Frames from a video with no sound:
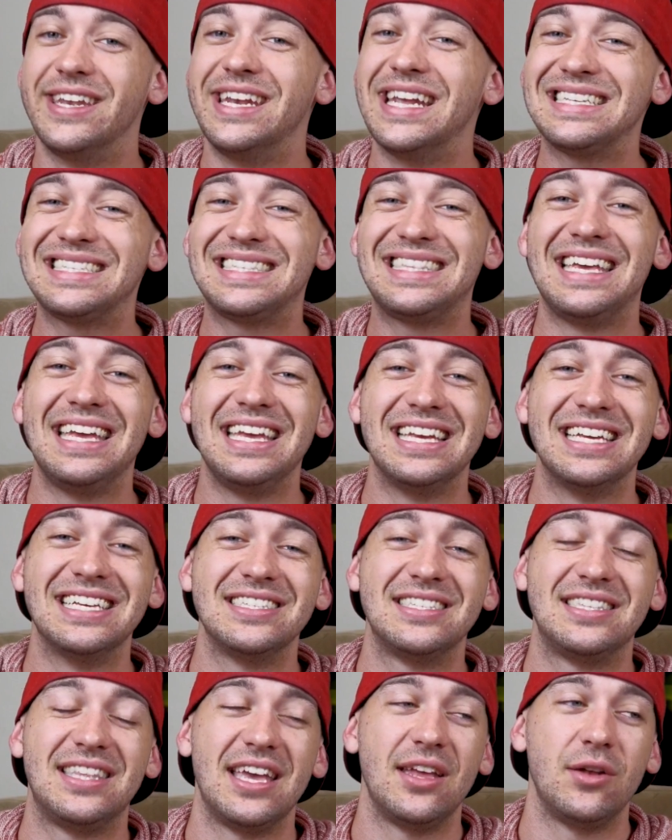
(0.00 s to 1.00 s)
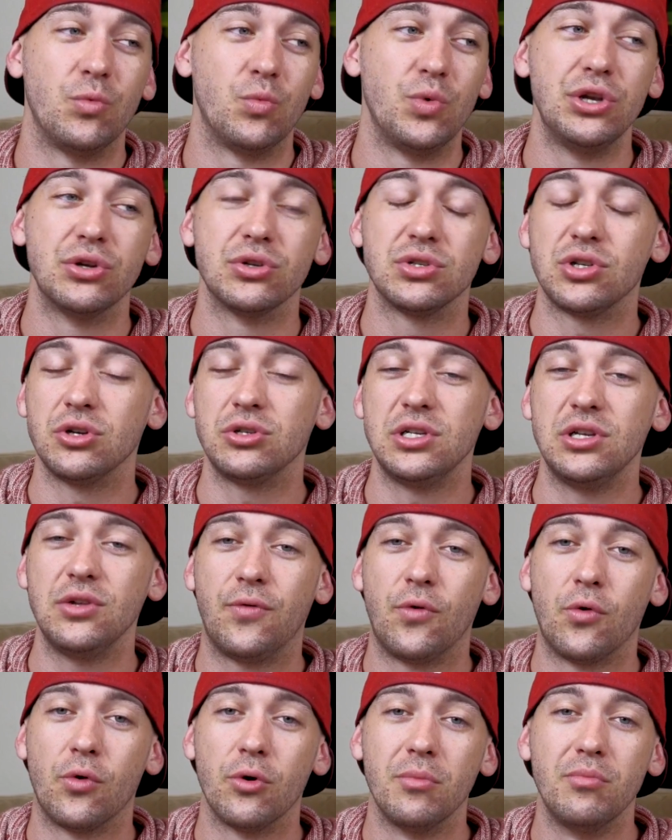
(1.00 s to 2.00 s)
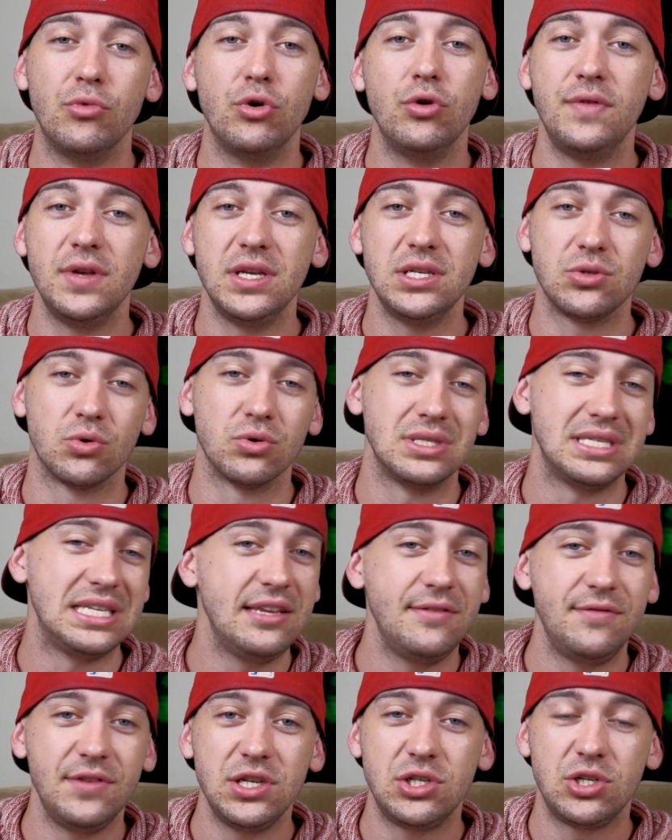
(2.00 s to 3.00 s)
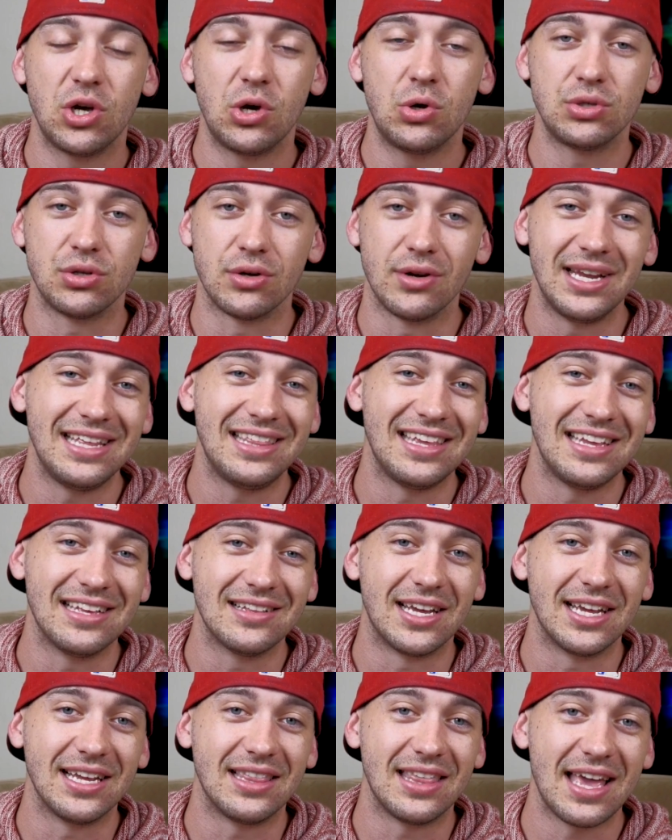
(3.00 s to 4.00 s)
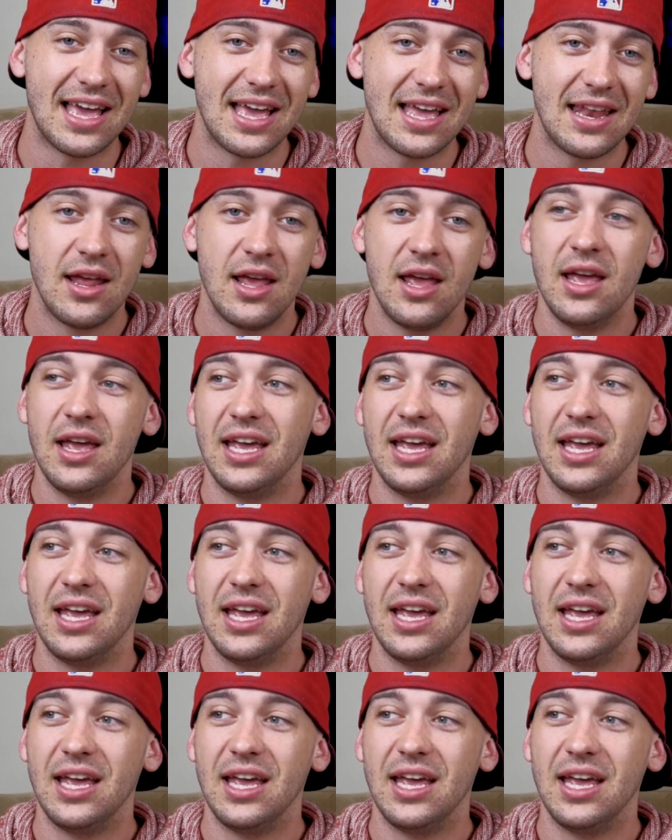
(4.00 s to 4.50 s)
The next thing is that when you're searching for movies or TV shows or anything like that,